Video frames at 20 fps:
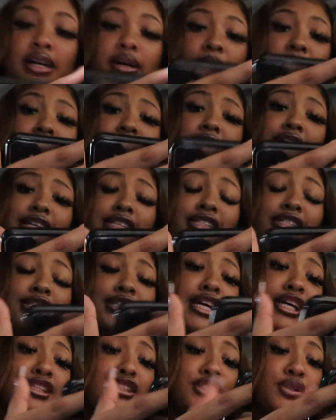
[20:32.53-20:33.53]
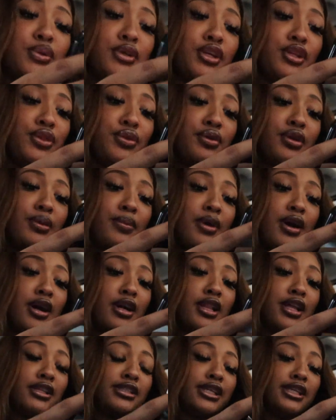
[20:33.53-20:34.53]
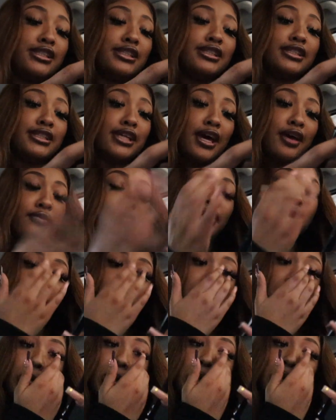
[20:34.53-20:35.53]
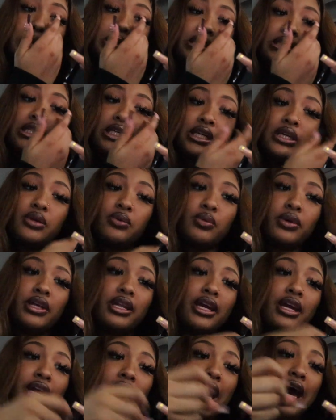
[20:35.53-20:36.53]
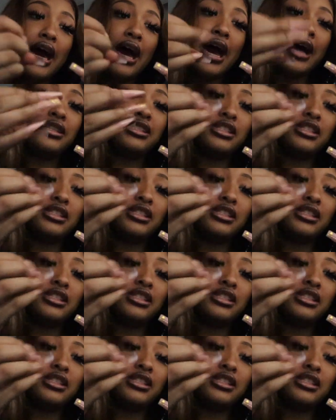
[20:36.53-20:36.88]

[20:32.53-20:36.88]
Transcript: It is 6:23. The mall closed at 7. We're gonna see what they got. I